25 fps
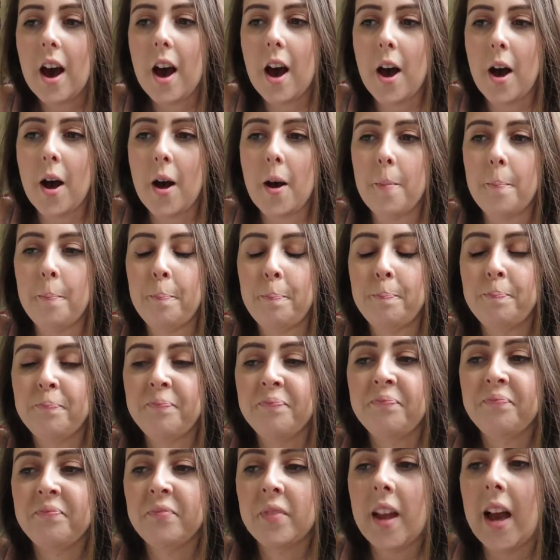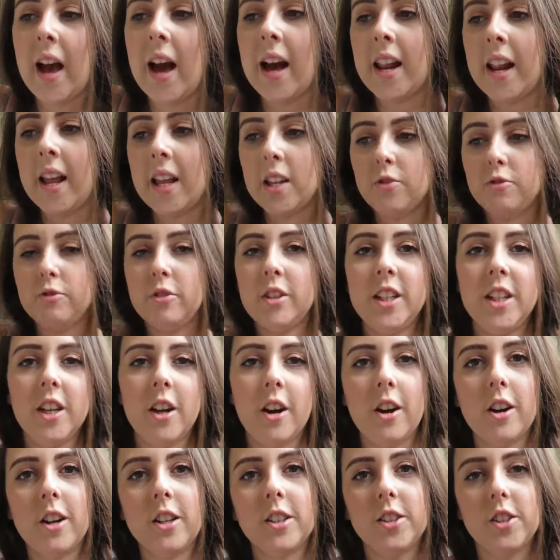And it's really
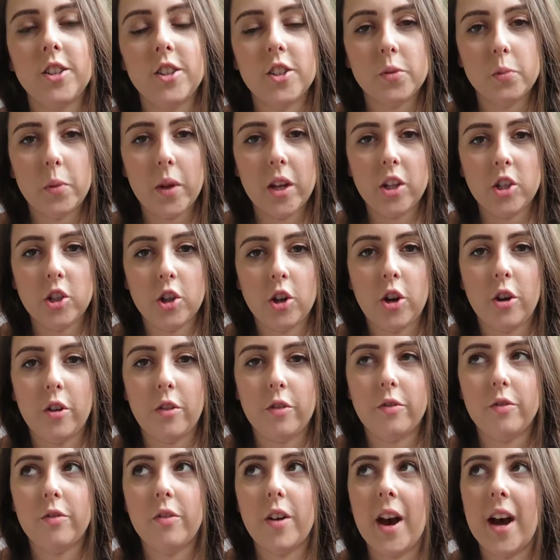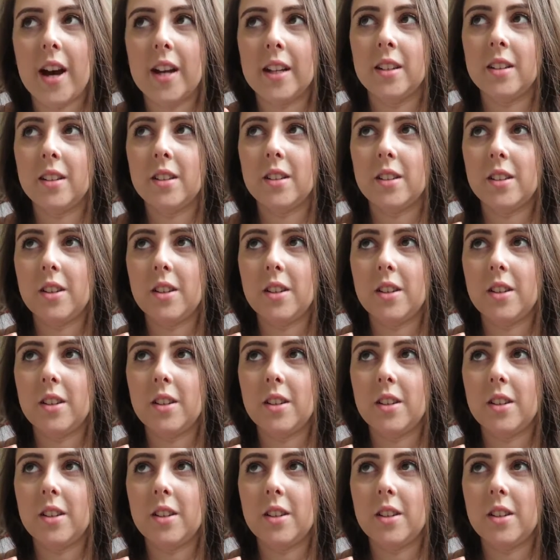hard to switch off and